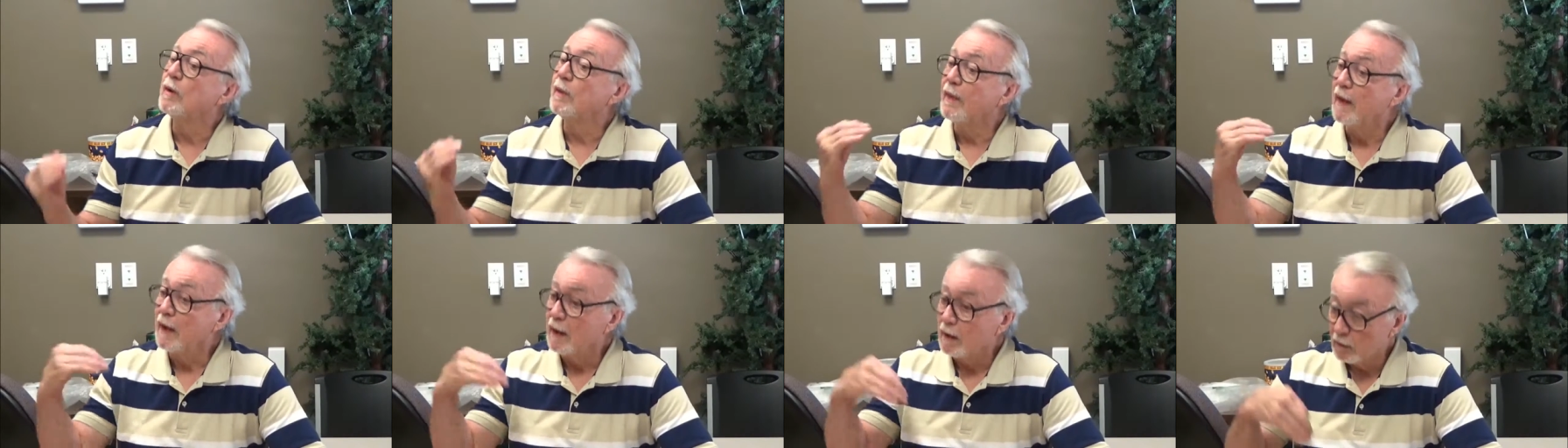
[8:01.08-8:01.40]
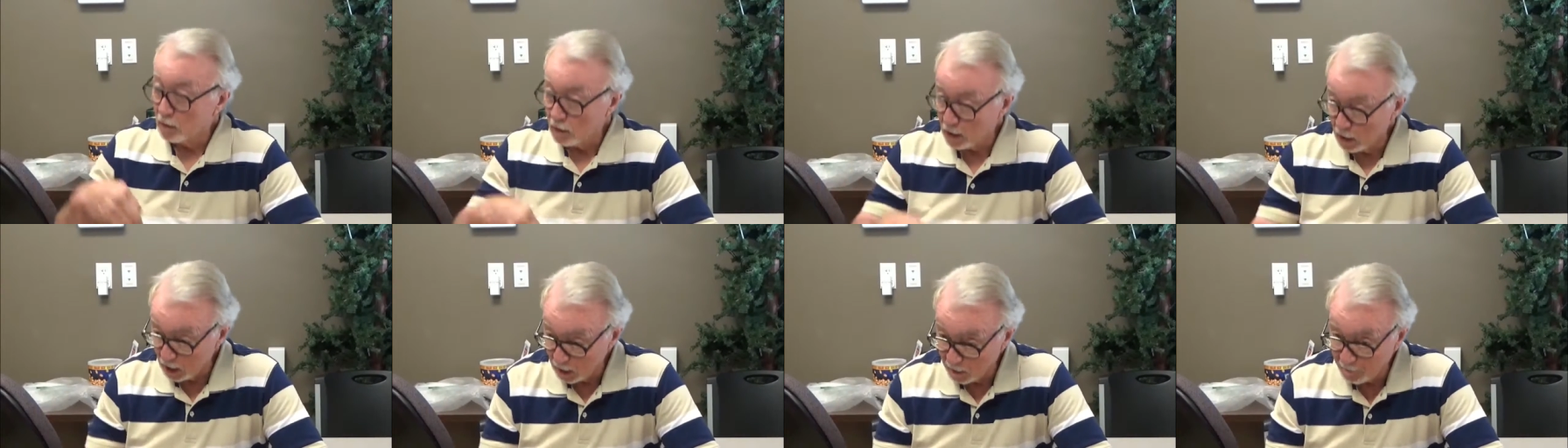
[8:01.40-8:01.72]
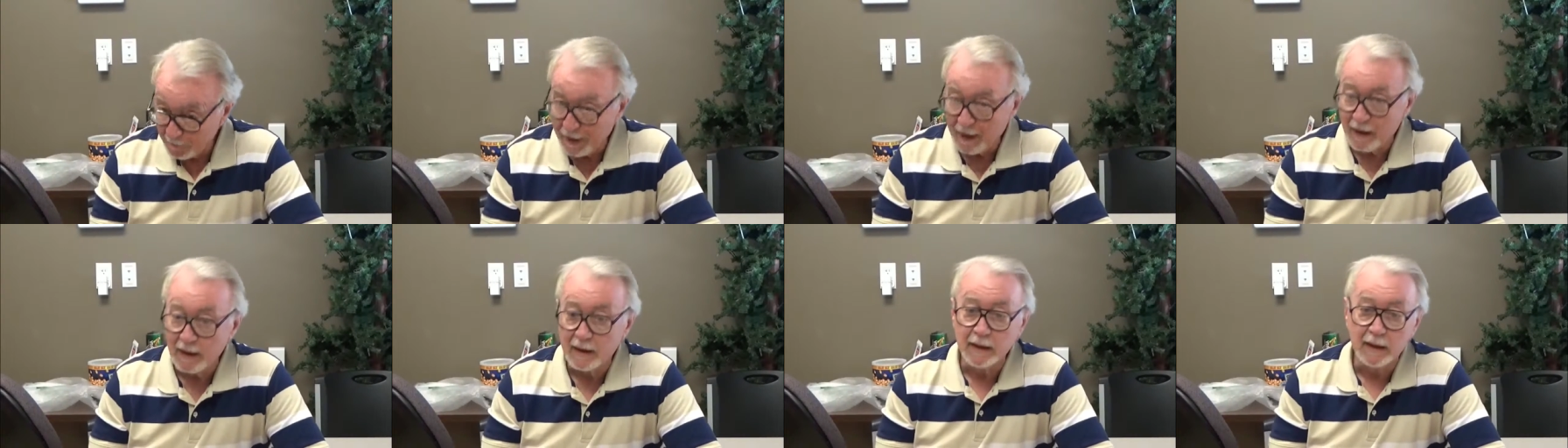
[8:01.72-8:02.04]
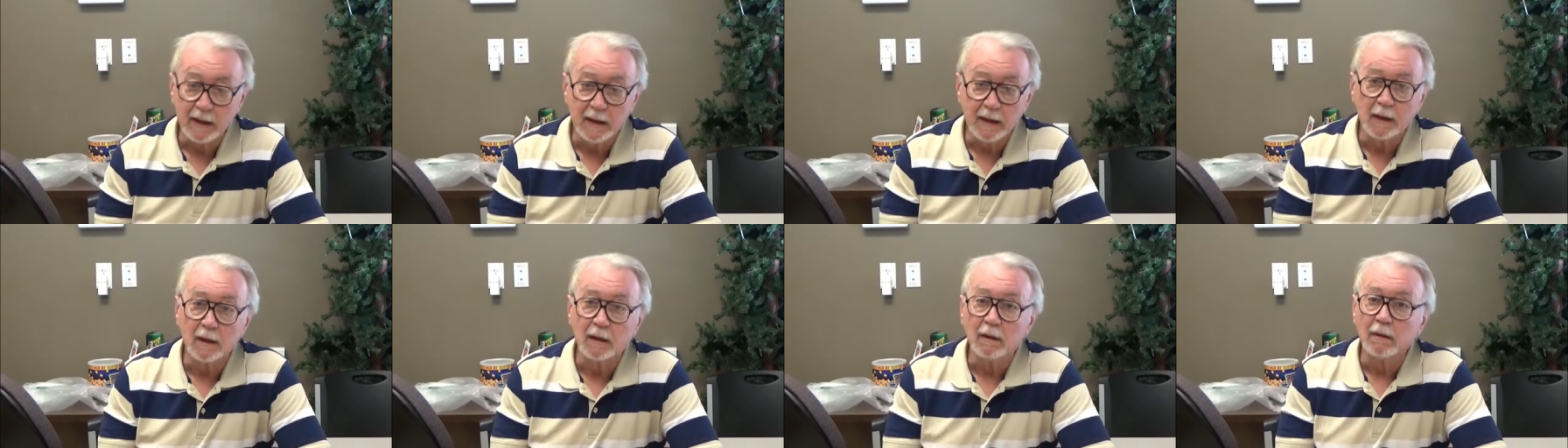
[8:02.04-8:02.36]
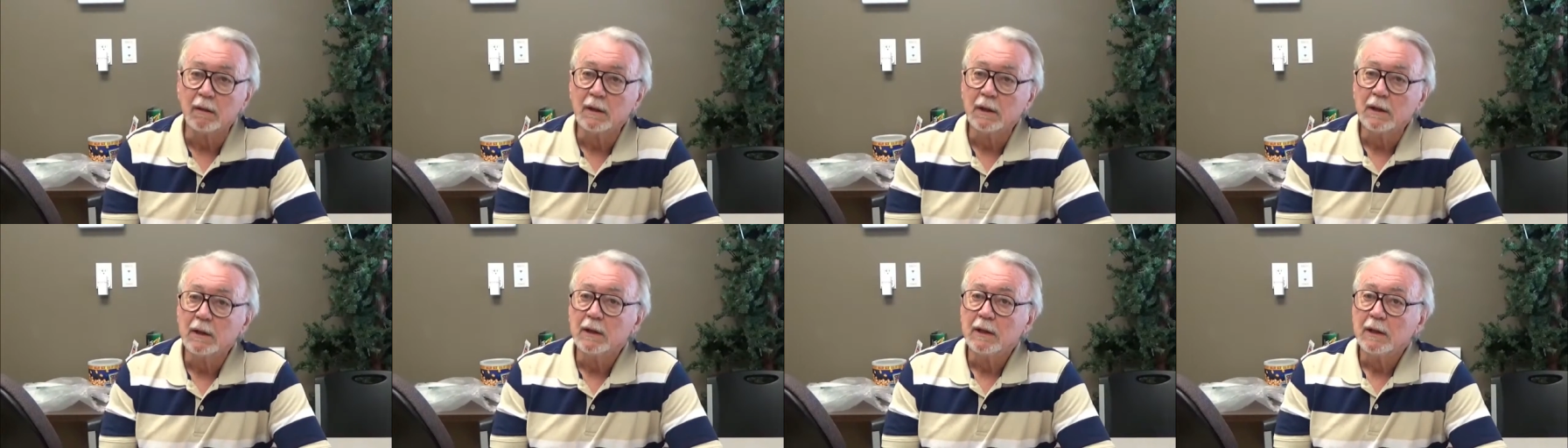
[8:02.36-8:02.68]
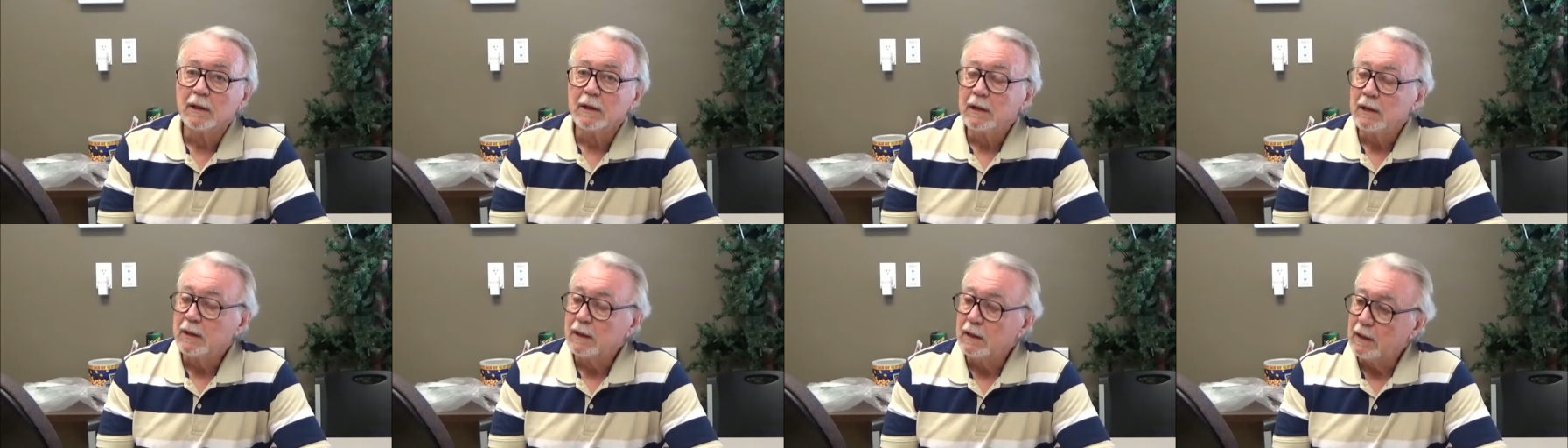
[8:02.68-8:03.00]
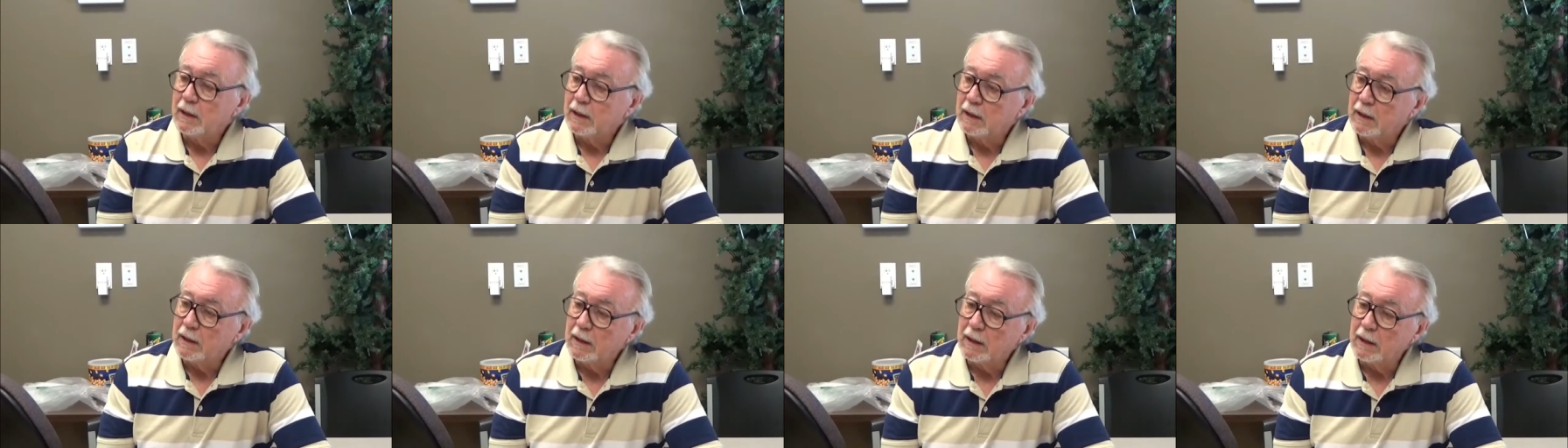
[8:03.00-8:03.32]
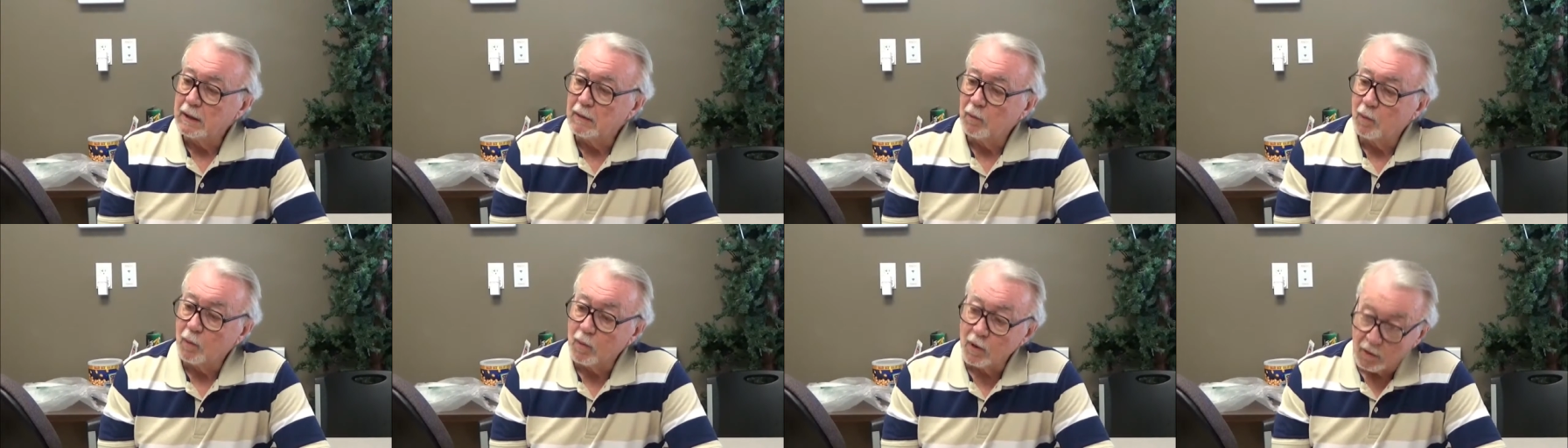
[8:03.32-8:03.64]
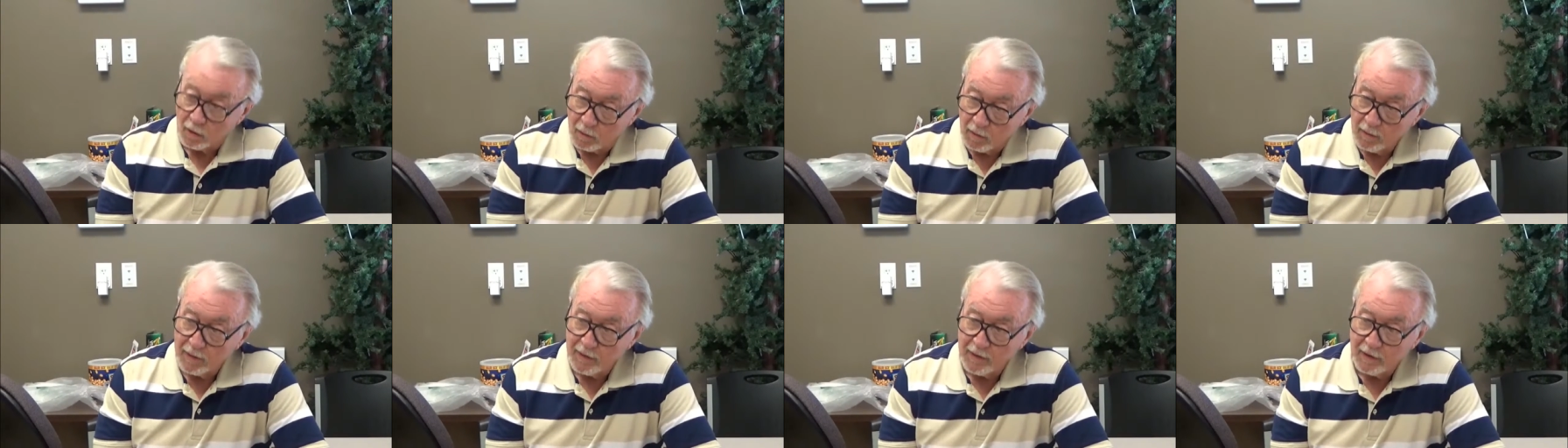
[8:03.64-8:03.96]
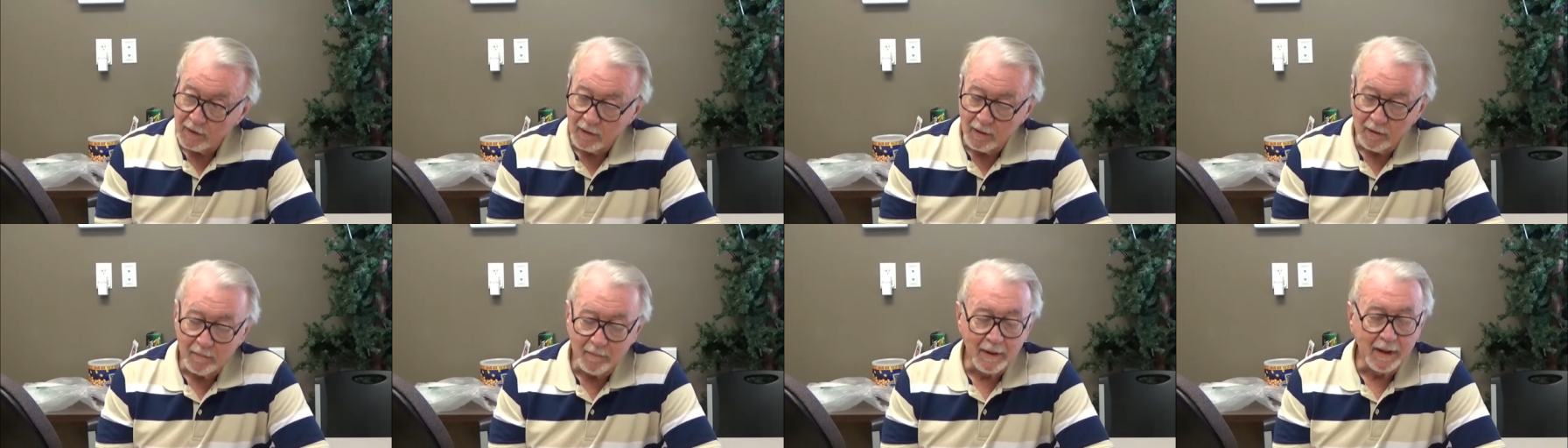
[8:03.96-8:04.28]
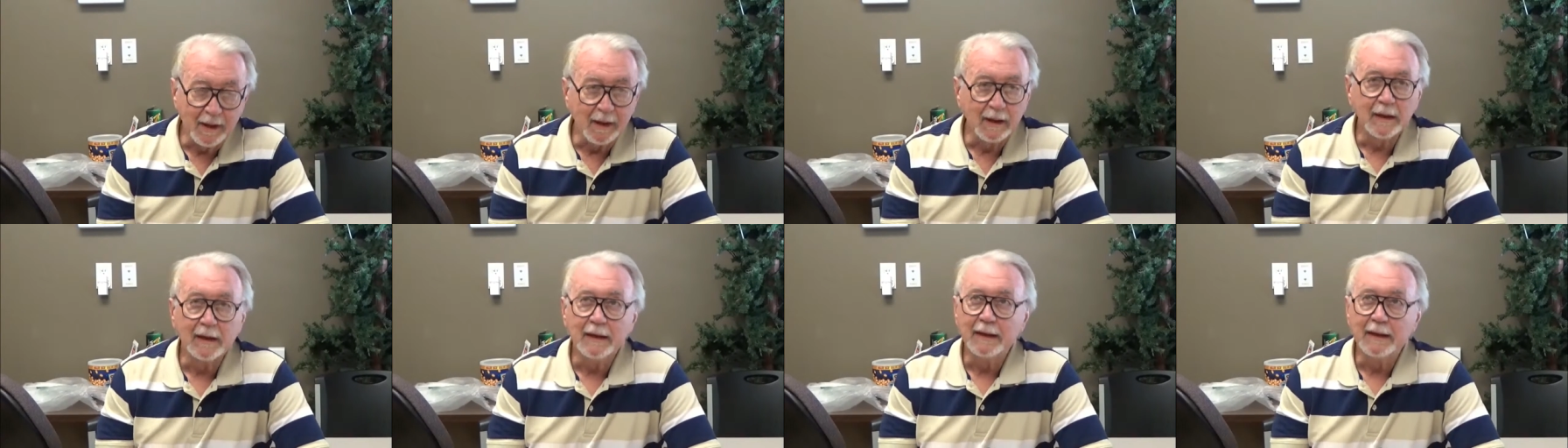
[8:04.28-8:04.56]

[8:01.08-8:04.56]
and they'll come out here and work with her a bit,